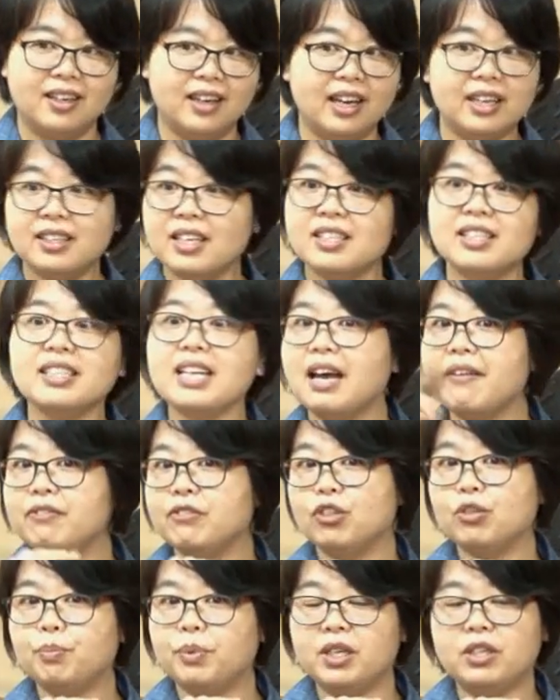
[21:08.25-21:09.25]
It doesn't have
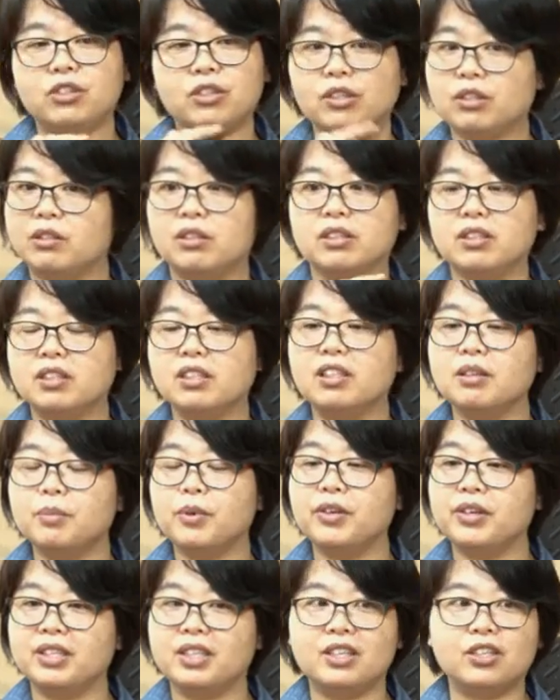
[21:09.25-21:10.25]
to be just
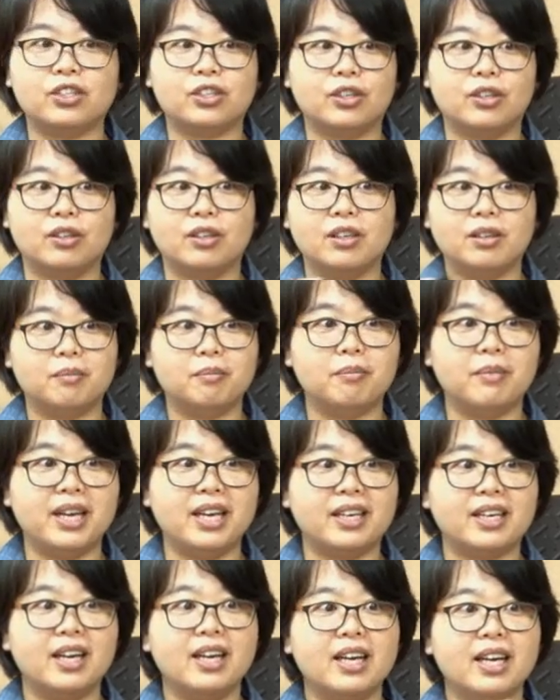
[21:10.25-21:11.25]
syllable initial,
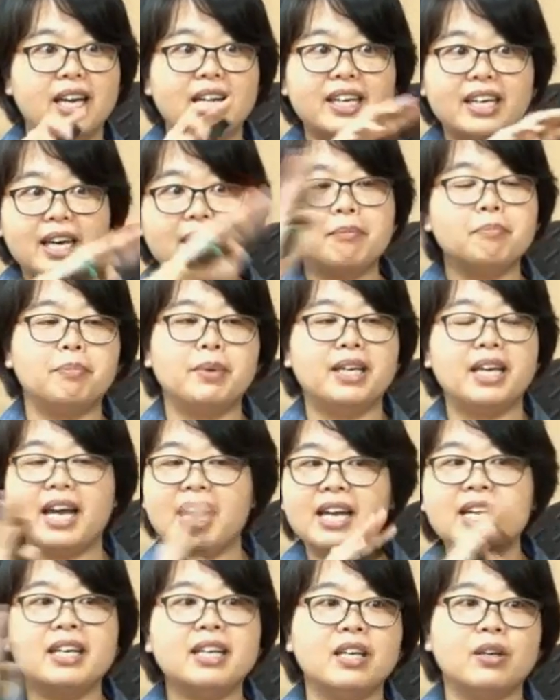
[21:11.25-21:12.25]
make. It can be
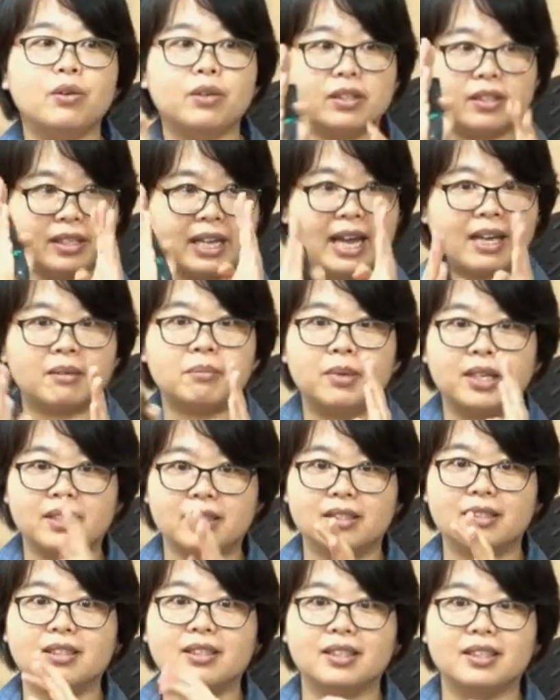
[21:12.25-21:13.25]
any
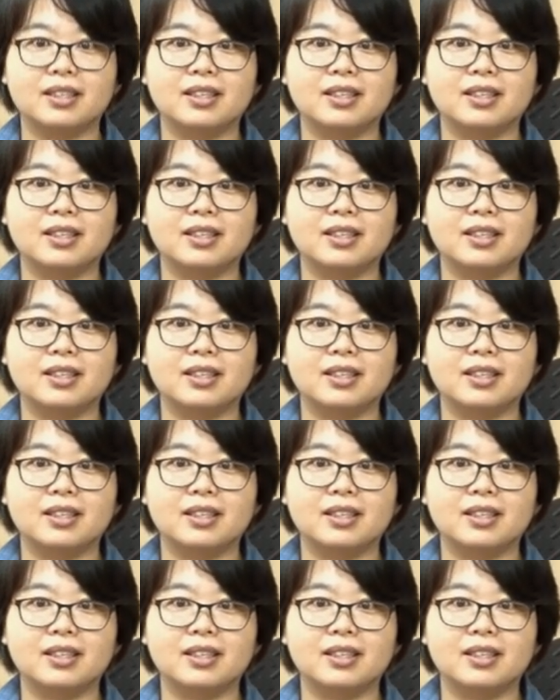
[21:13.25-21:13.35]
segment.